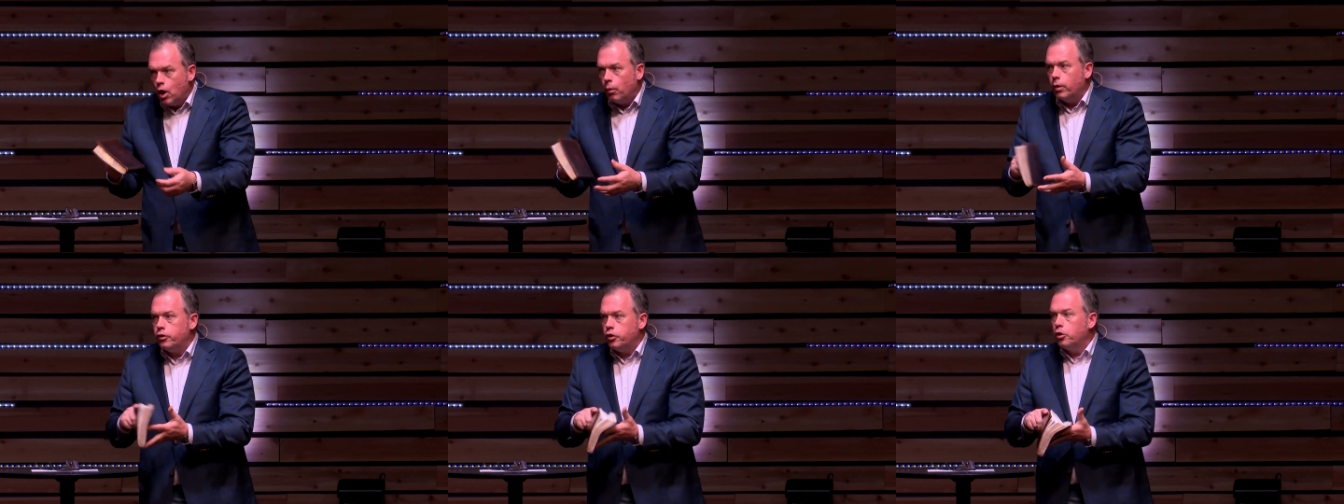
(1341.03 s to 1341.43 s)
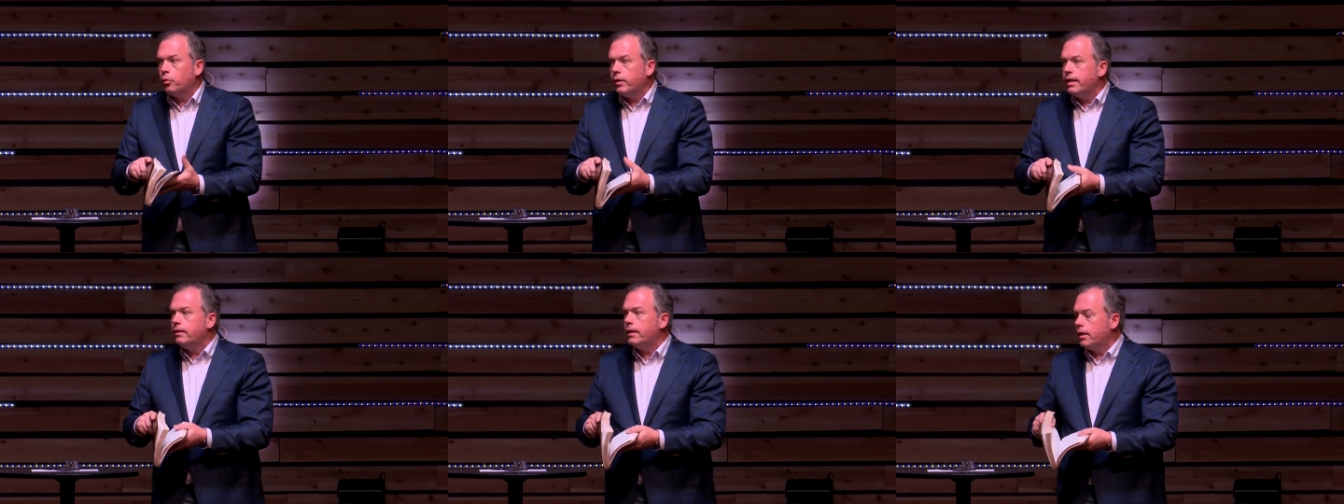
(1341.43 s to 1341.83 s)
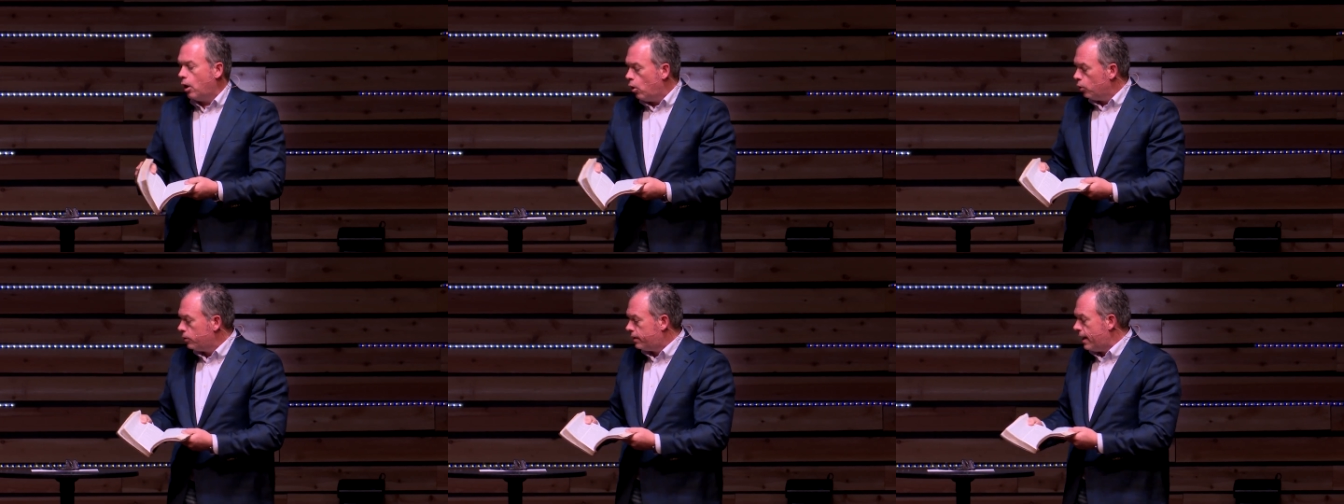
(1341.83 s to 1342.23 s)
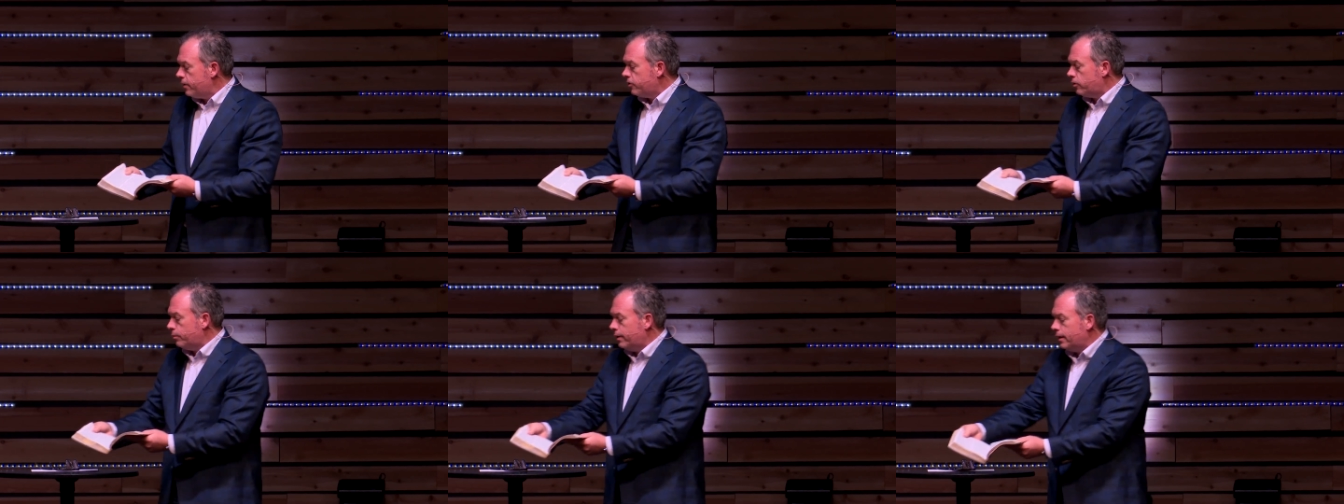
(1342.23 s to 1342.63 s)
when you read the old
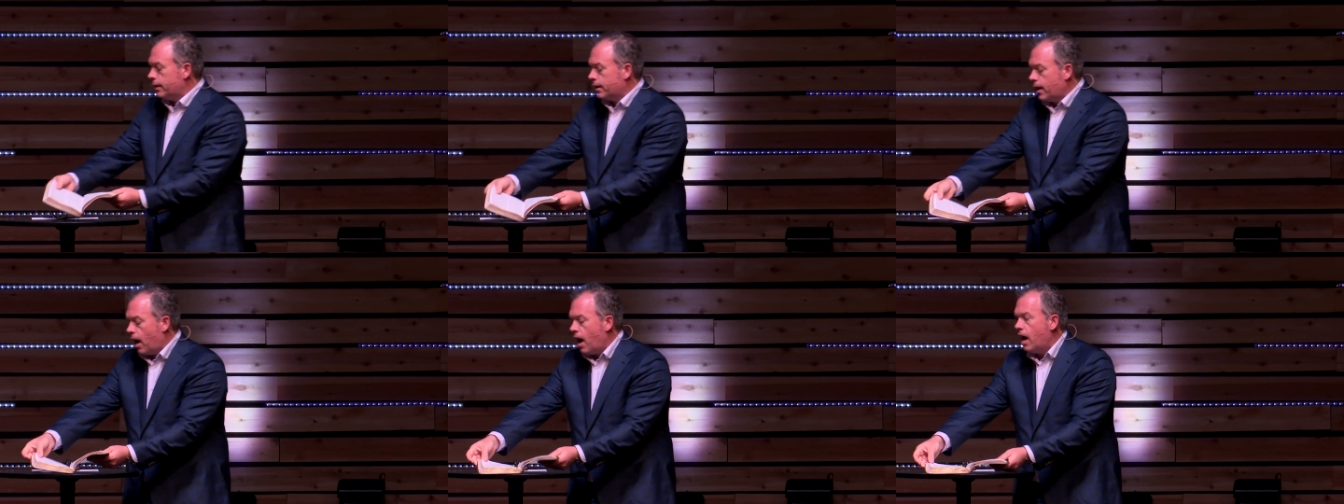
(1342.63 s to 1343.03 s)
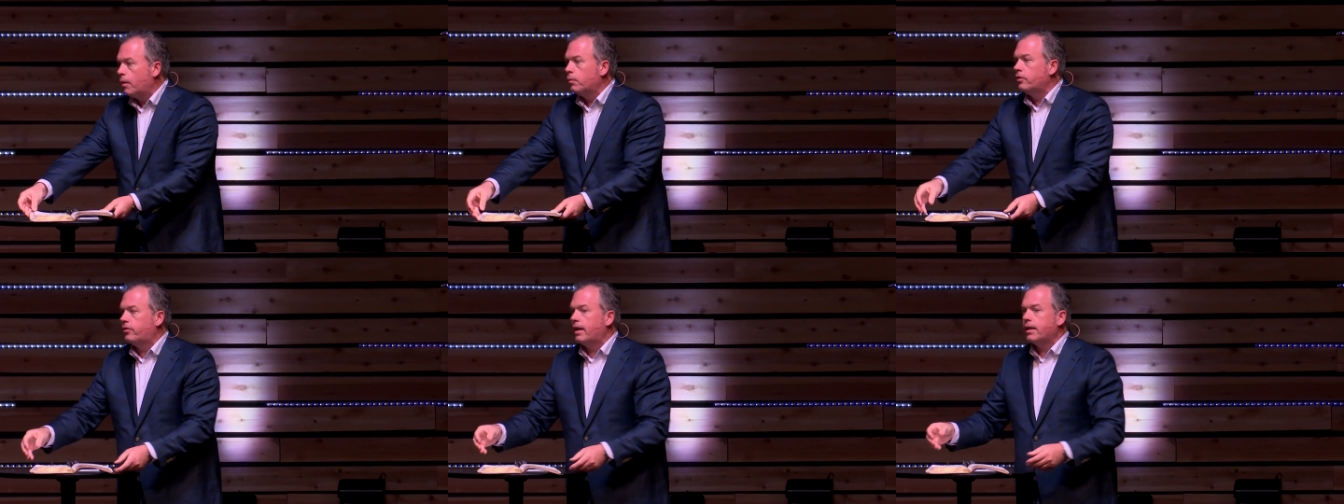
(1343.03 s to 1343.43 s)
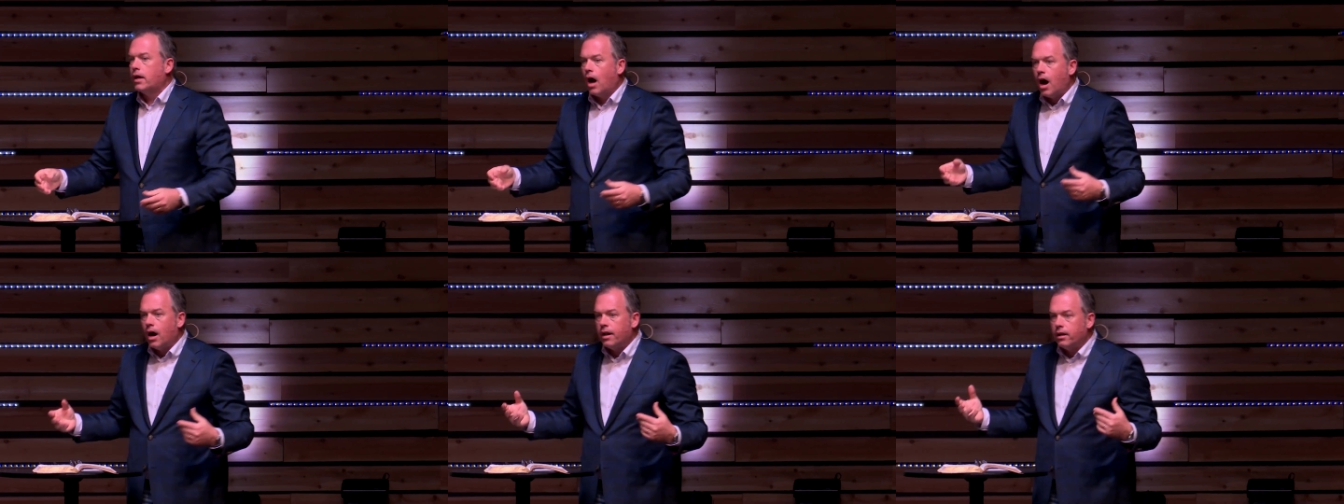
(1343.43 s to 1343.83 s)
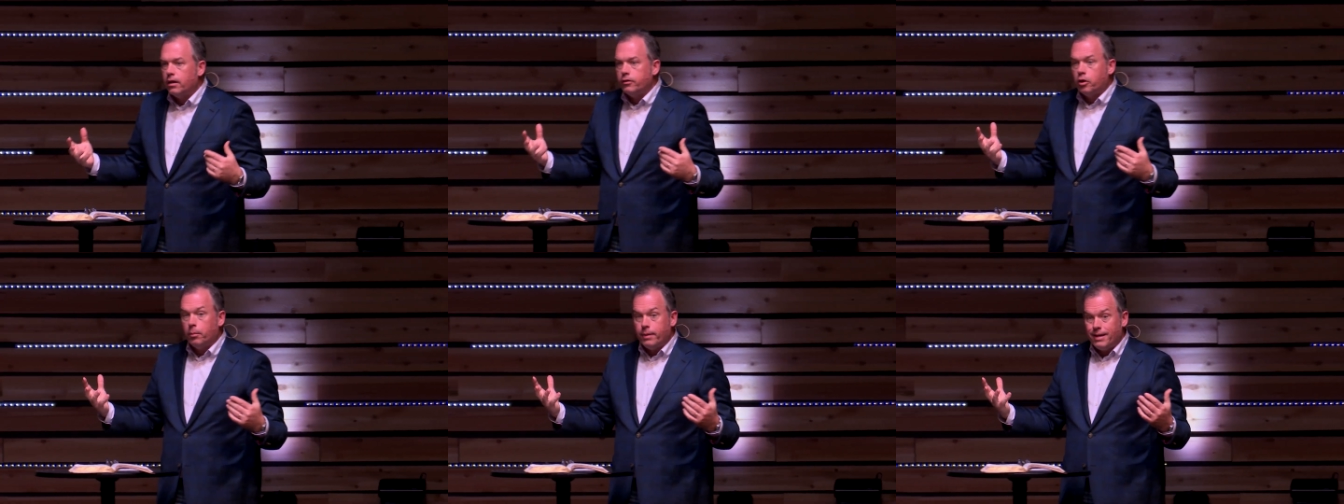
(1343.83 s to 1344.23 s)
testament god was a god
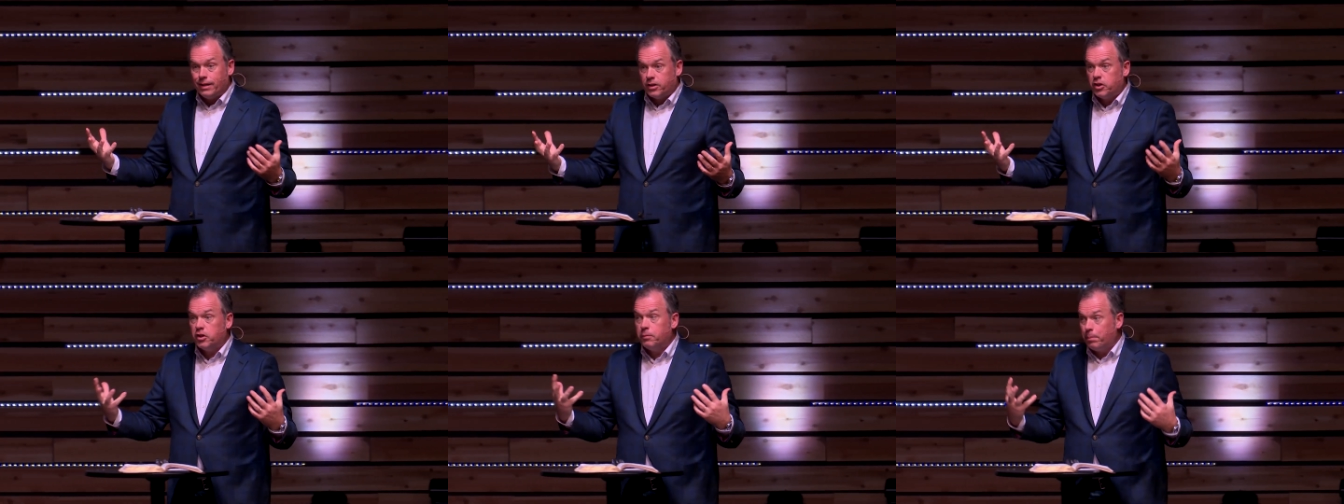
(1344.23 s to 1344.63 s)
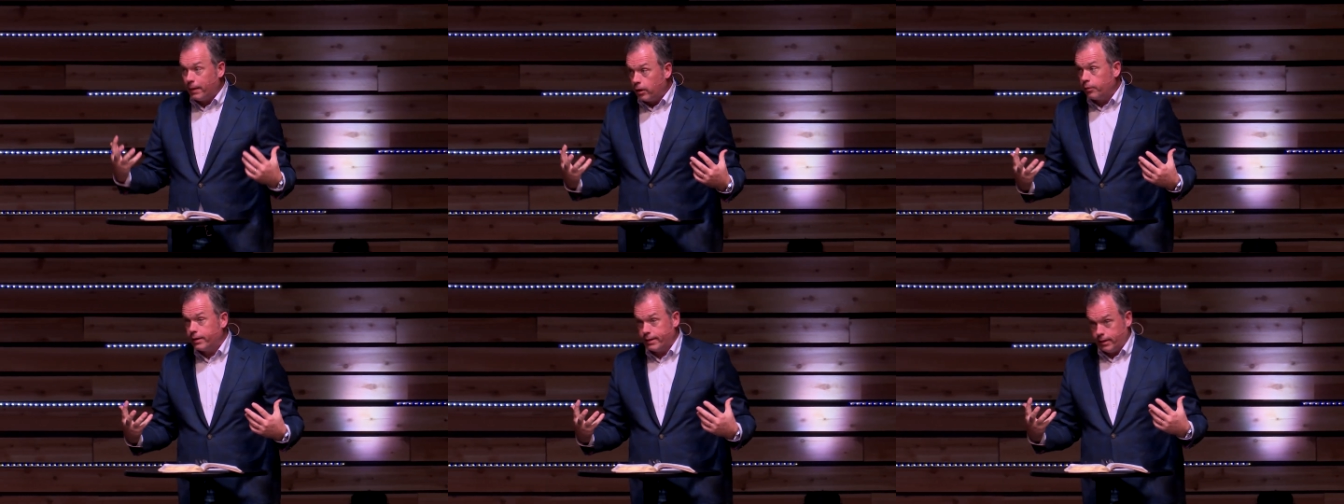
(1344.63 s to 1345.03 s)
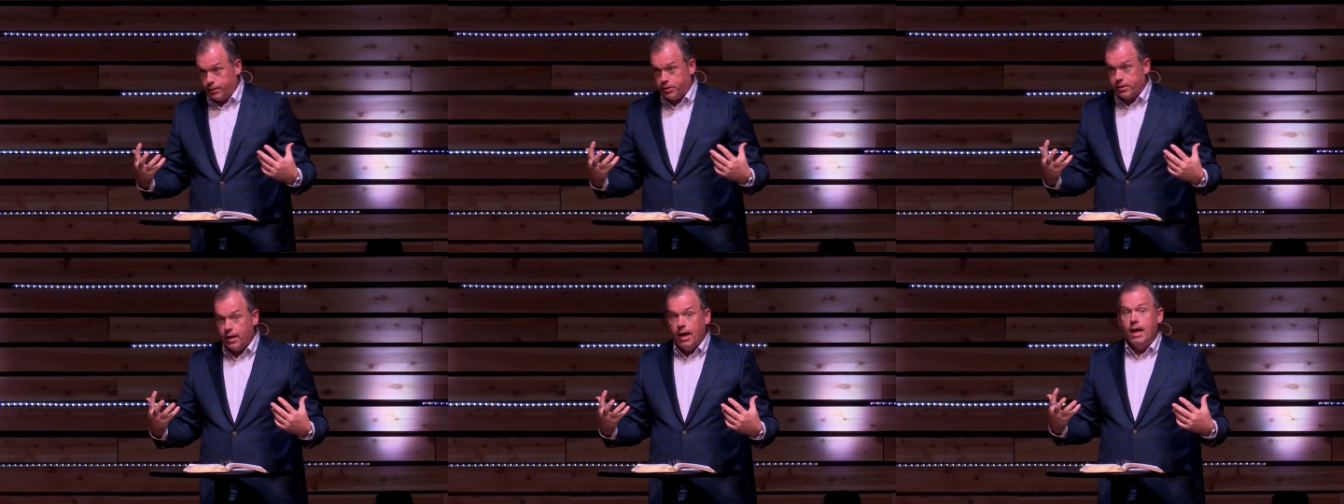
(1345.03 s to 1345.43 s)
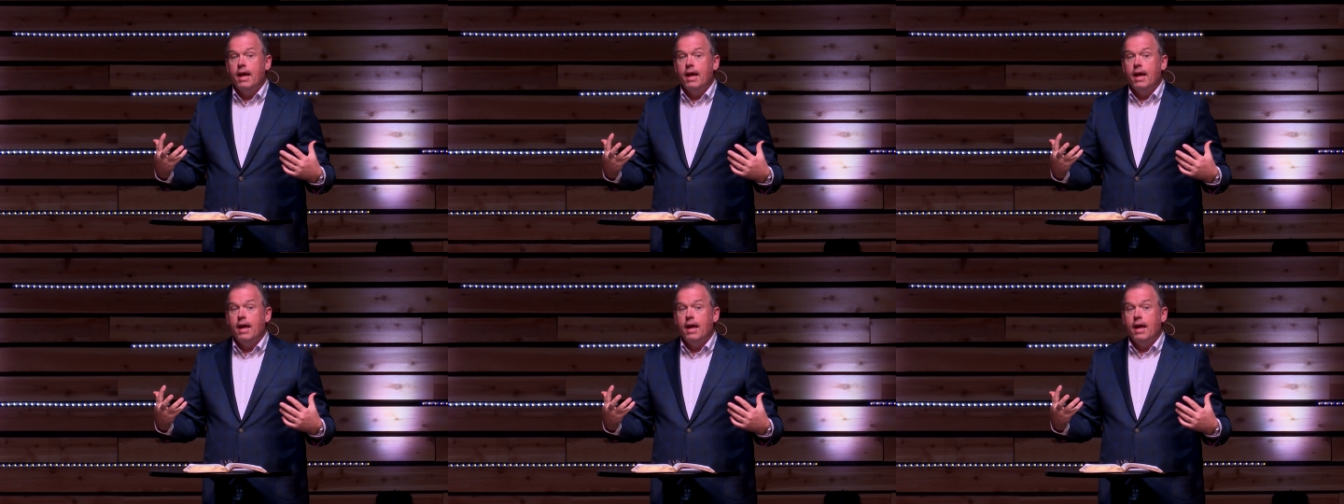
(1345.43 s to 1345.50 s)
to be experienced